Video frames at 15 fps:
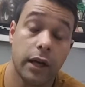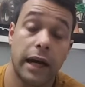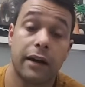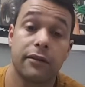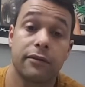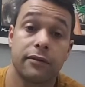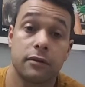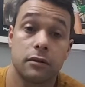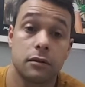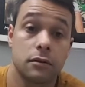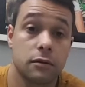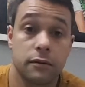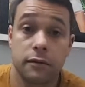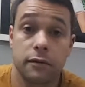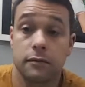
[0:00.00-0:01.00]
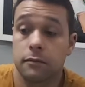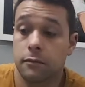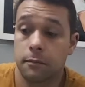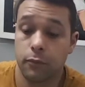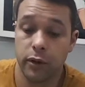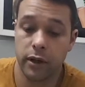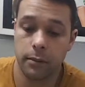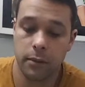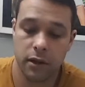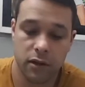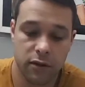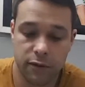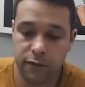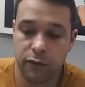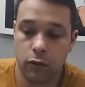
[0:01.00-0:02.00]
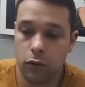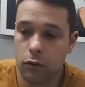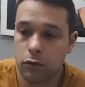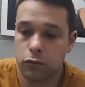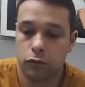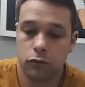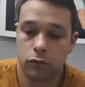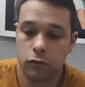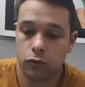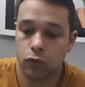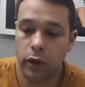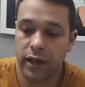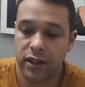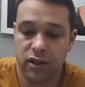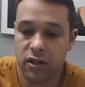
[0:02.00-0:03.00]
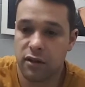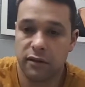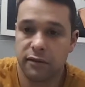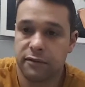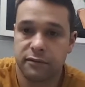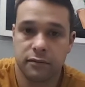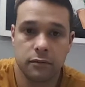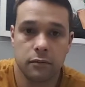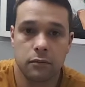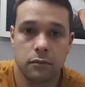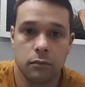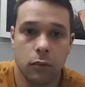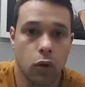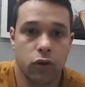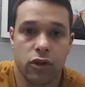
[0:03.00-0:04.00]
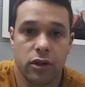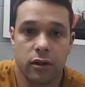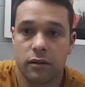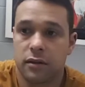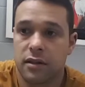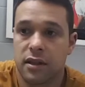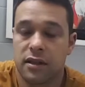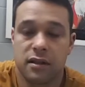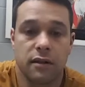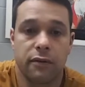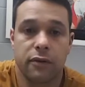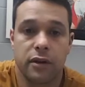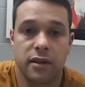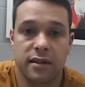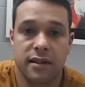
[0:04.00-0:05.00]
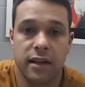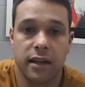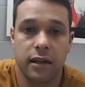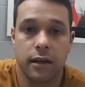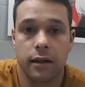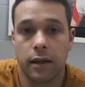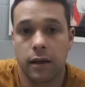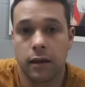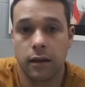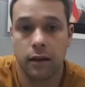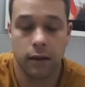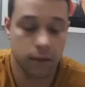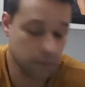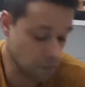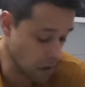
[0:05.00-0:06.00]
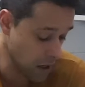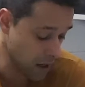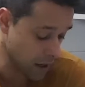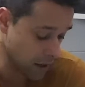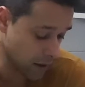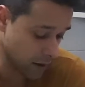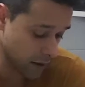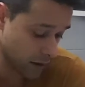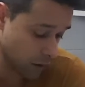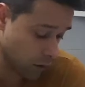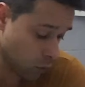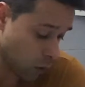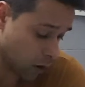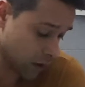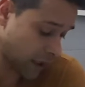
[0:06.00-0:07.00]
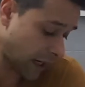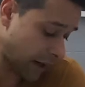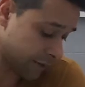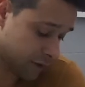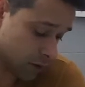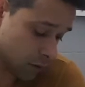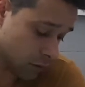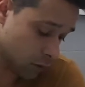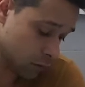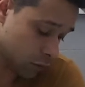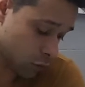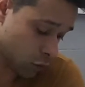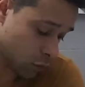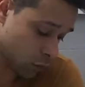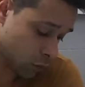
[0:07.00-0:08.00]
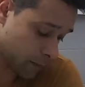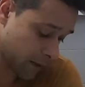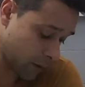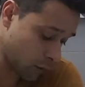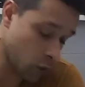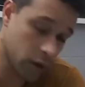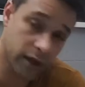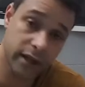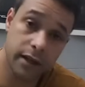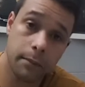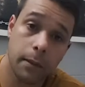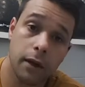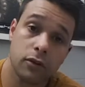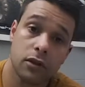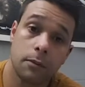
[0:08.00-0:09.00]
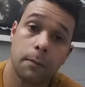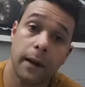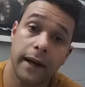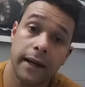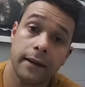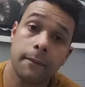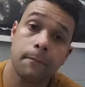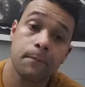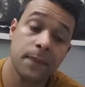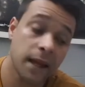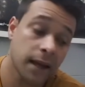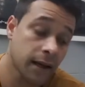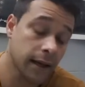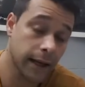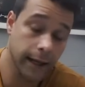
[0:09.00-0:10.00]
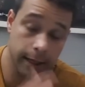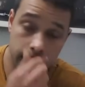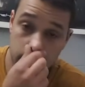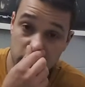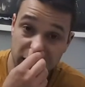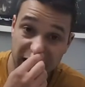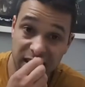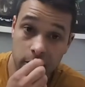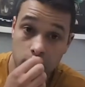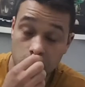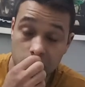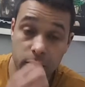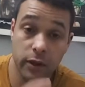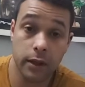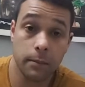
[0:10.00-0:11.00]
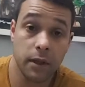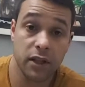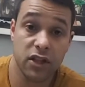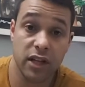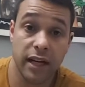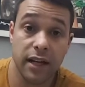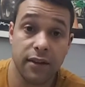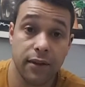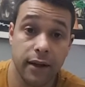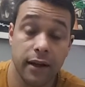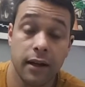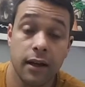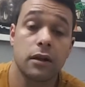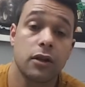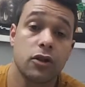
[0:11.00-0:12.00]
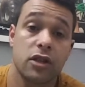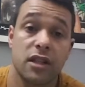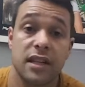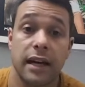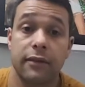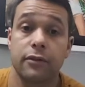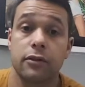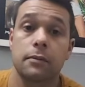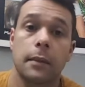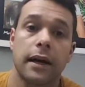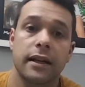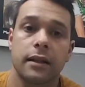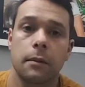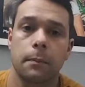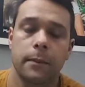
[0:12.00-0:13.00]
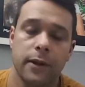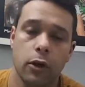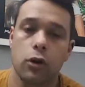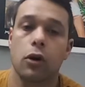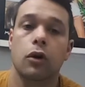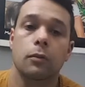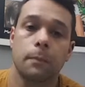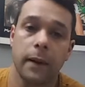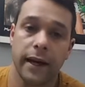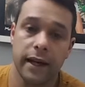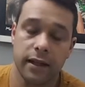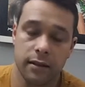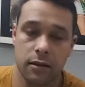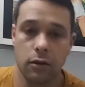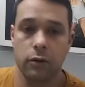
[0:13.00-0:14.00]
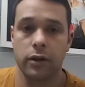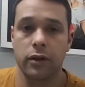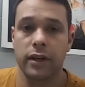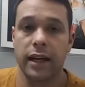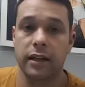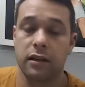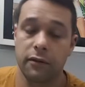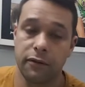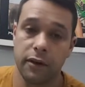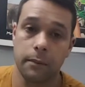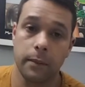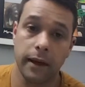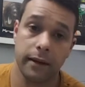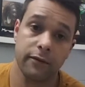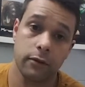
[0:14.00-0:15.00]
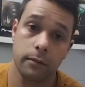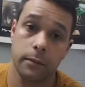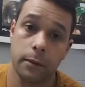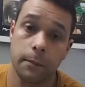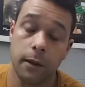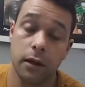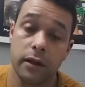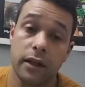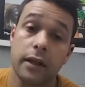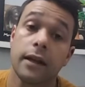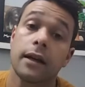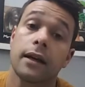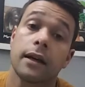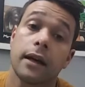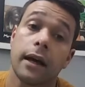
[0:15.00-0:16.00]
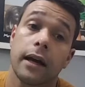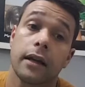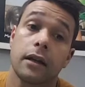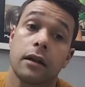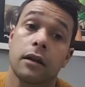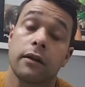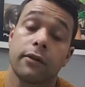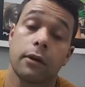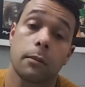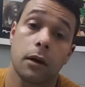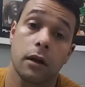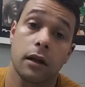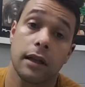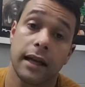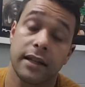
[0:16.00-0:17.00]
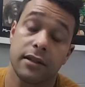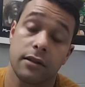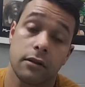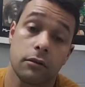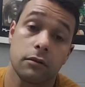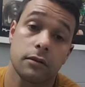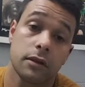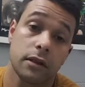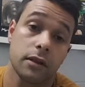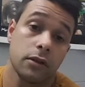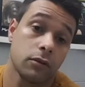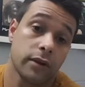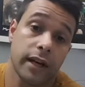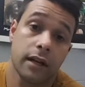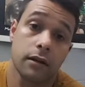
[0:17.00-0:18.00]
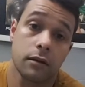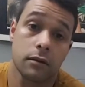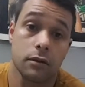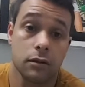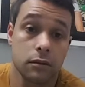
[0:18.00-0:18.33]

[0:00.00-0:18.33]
have pretty much full range of motion since the first day. You only have to be worried about the pain, and you can do pretty much anything. You just have to mind your own pain, so you get the feedback from your body, and if your body lets you, you can